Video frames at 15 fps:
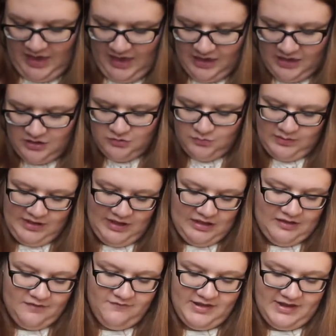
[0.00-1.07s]
And we
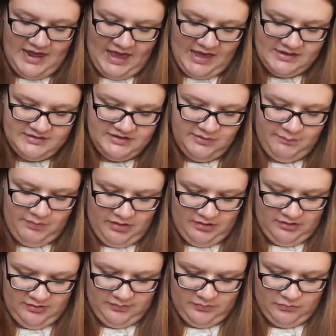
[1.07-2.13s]
have an
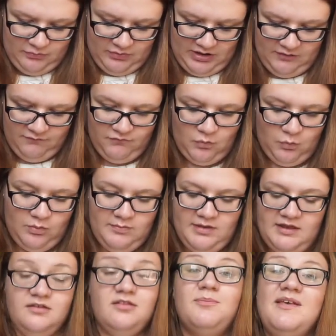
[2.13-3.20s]
antiperspirant wipe for
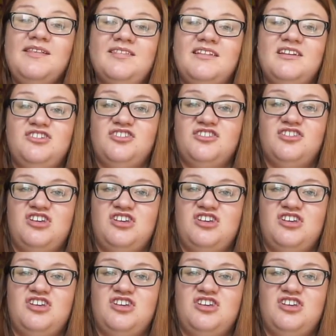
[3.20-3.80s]
women. It's basically just